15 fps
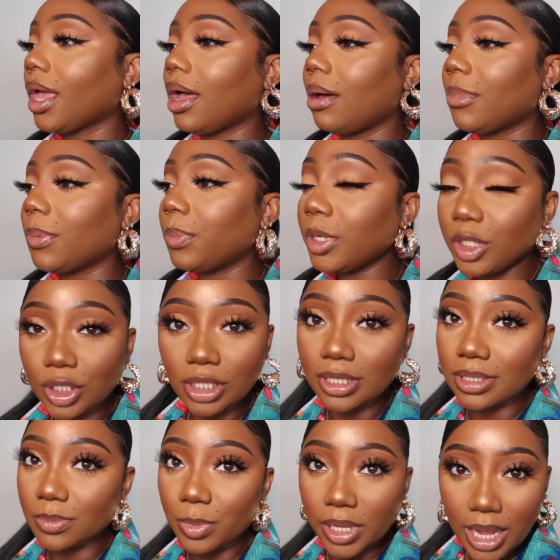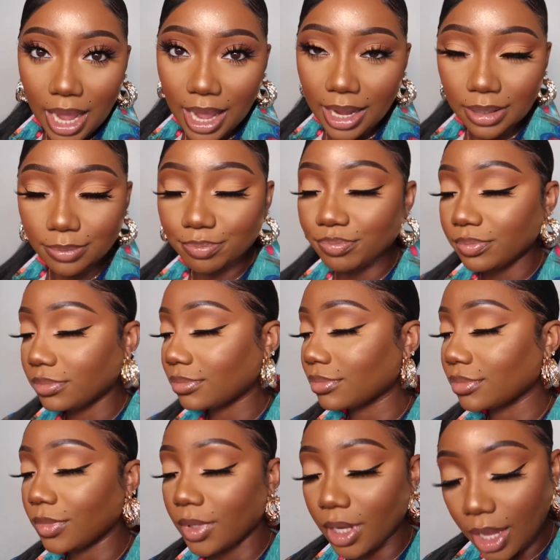All my pictures be at
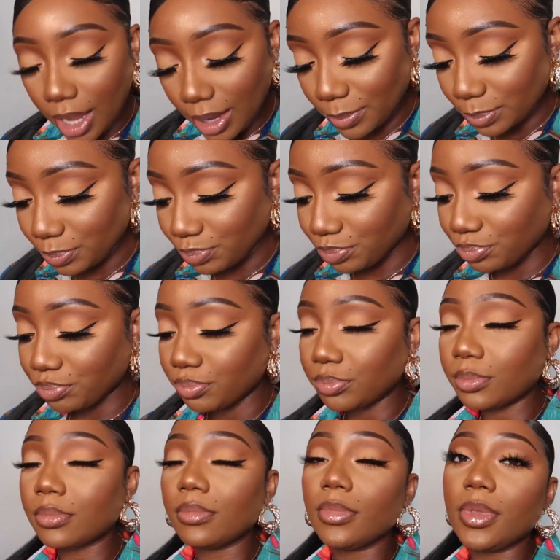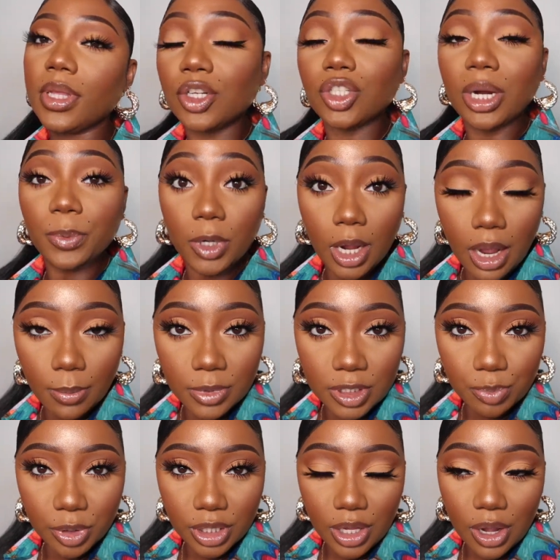okay drop your comments
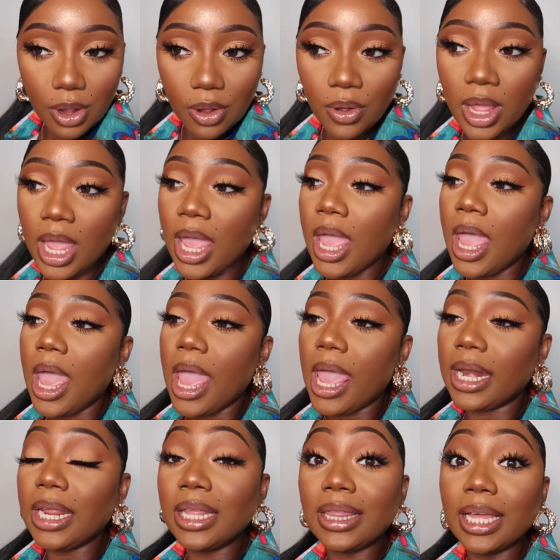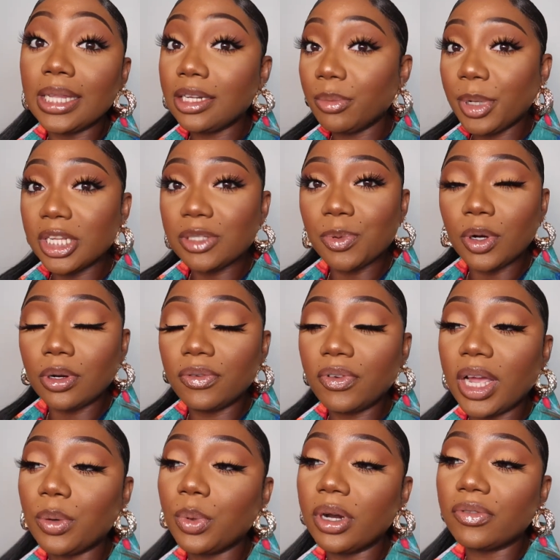below and hit that little bell to be
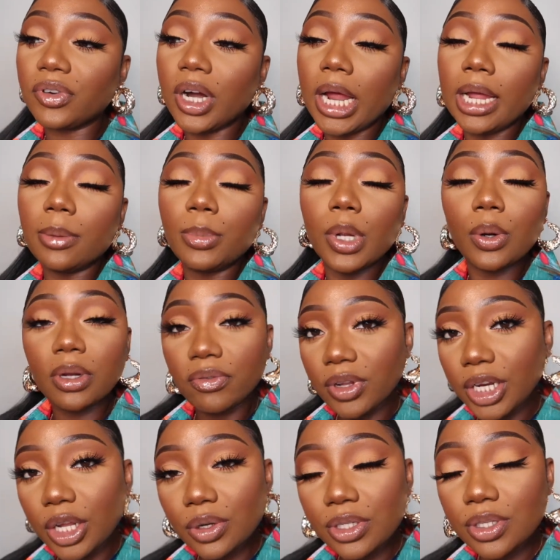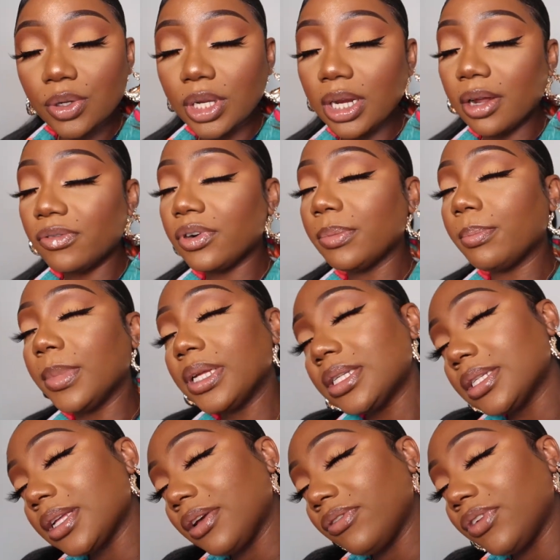notified whenever I upload a video so you never
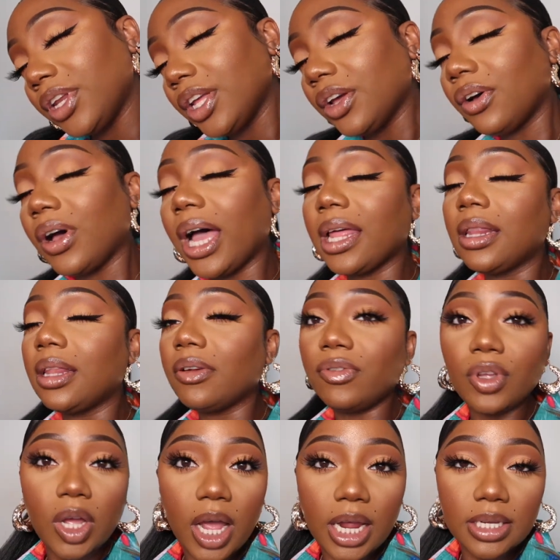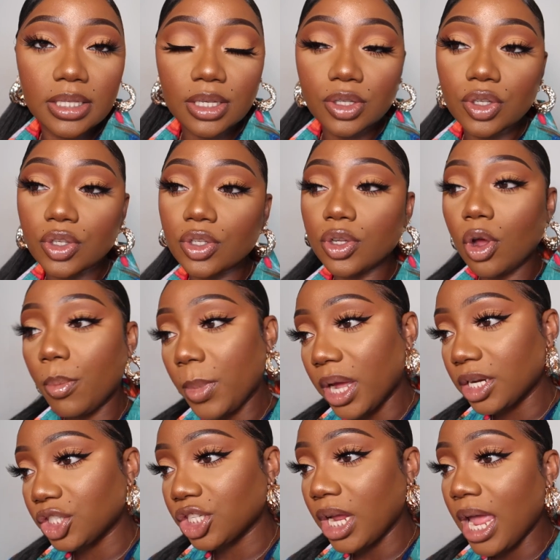miss a video. I love you guys so
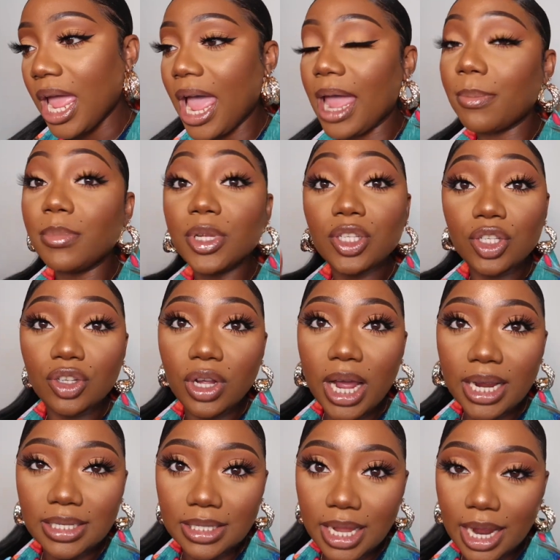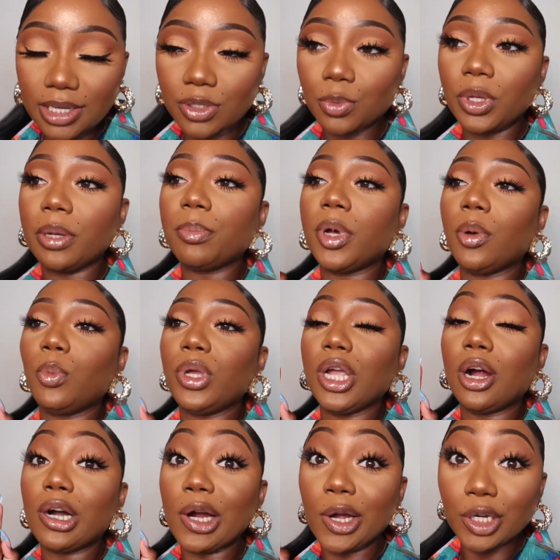much. I missed you guys last week, but we
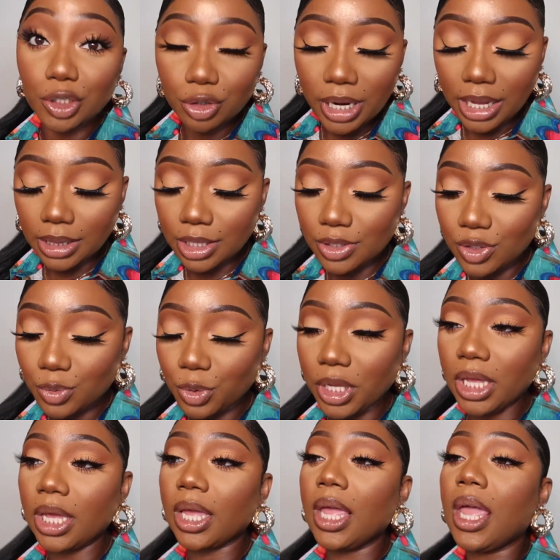are on track this week.